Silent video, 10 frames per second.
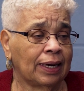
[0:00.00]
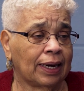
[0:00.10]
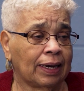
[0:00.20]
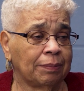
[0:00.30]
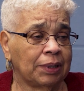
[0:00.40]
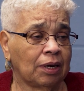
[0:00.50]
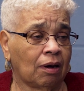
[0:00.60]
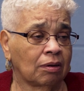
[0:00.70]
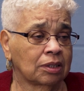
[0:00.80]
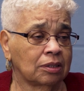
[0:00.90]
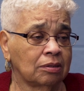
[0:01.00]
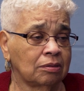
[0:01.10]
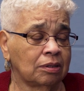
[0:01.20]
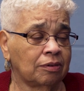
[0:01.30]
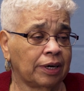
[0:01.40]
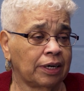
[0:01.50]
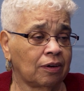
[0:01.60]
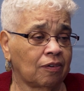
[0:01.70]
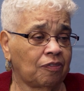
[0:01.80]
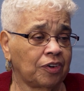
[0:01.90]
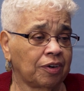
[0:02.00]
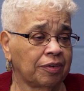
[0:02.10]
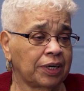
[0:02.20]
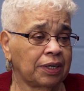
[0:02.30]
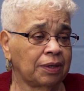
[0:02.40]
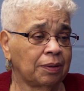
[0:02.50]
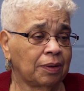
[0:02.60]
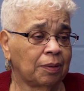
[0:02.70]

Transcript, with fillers: I belong to the Randolph Ferry